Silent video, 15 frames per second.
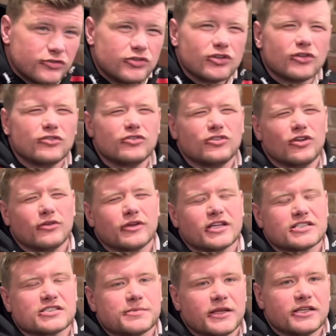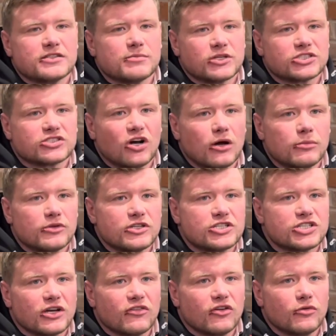You don't get to spend as much time with
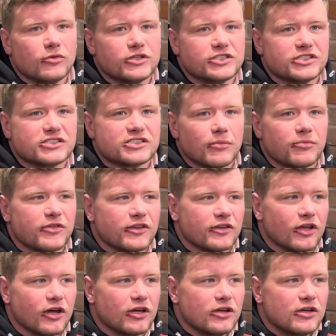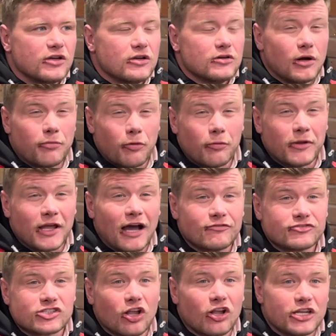each other, which is something that I probably have
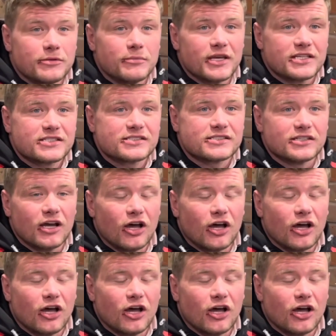slightly missed.